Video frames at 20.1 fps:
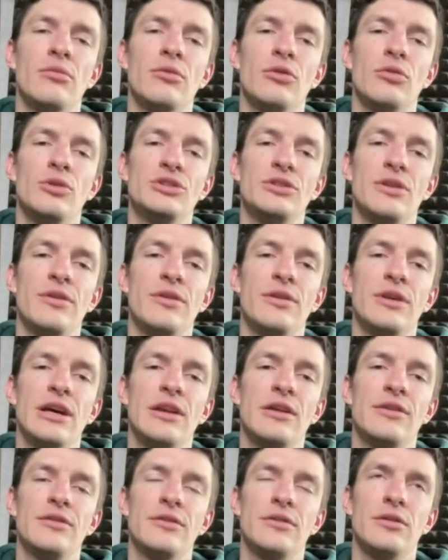which in the
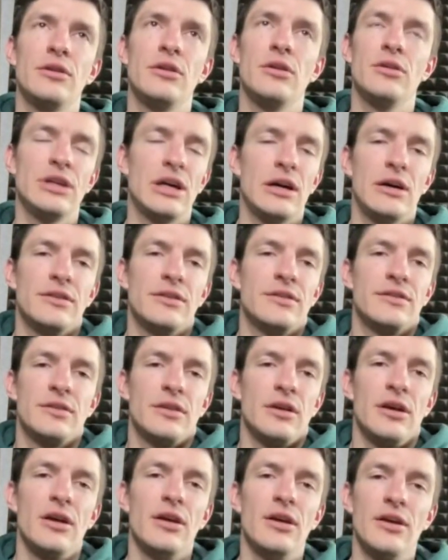end is
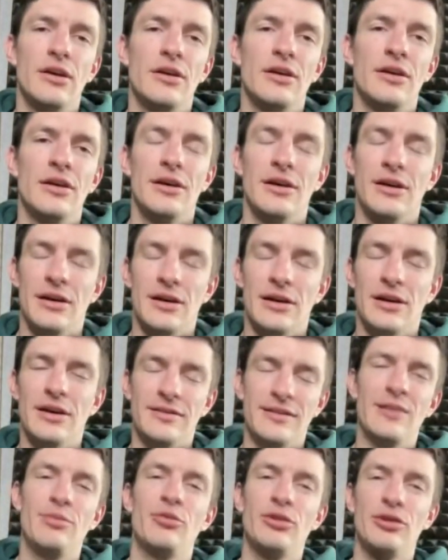a
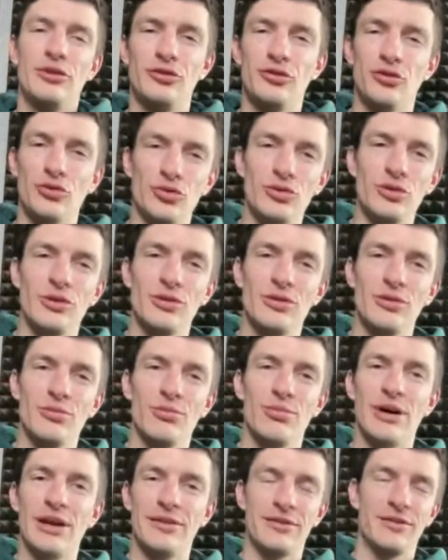separate tool,
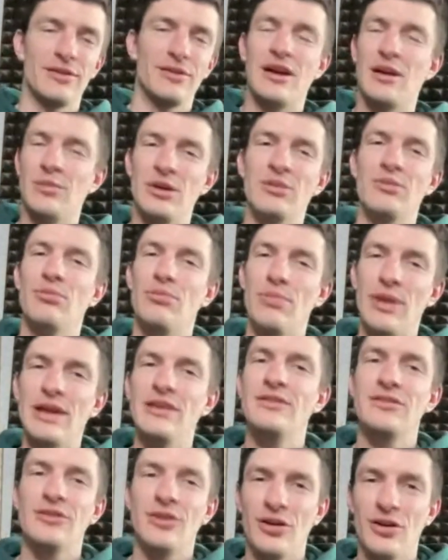but I mean
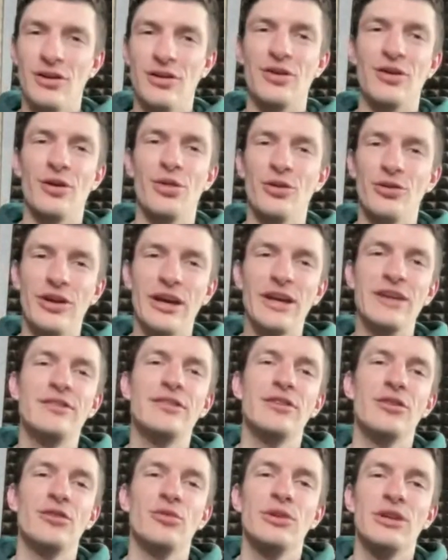based on the
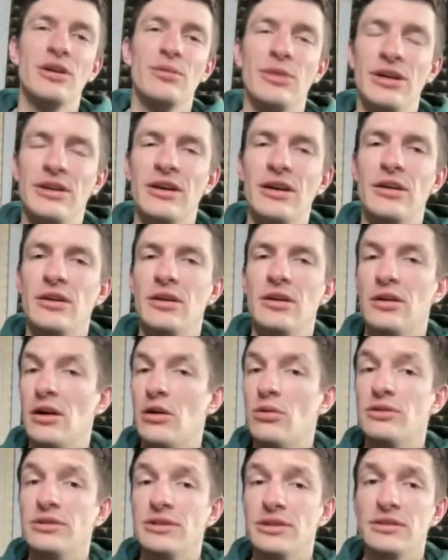data we are maintaining in
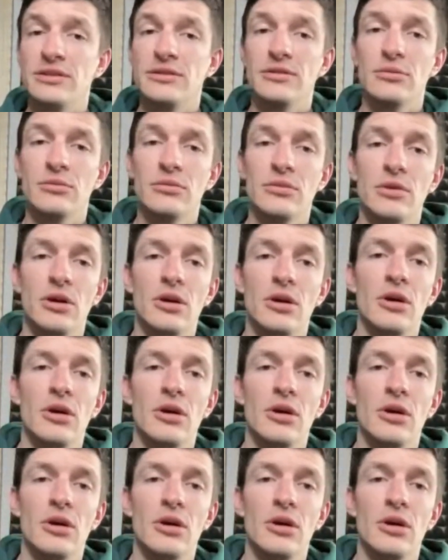our system.